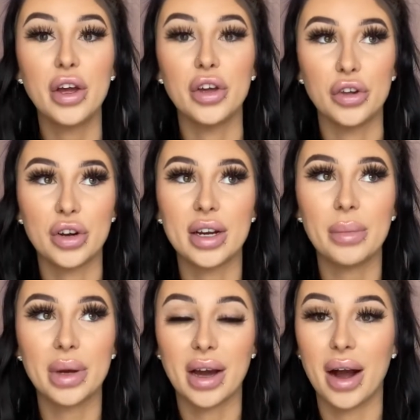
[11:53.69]
You're gonna
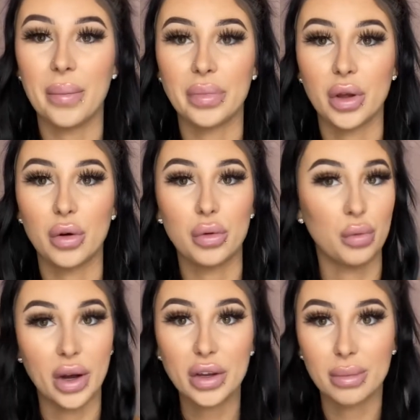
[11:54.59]
become
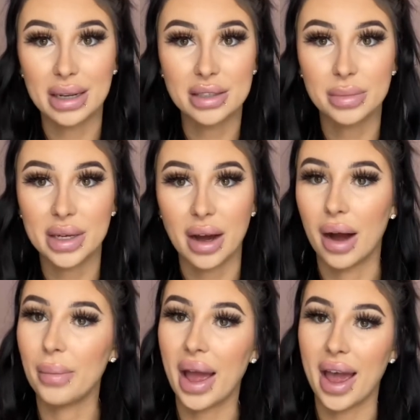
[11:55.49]
what you're meant to
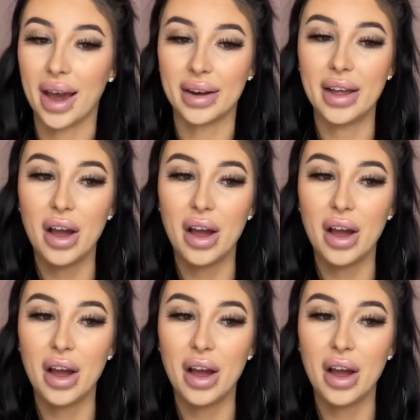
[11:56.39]
become, and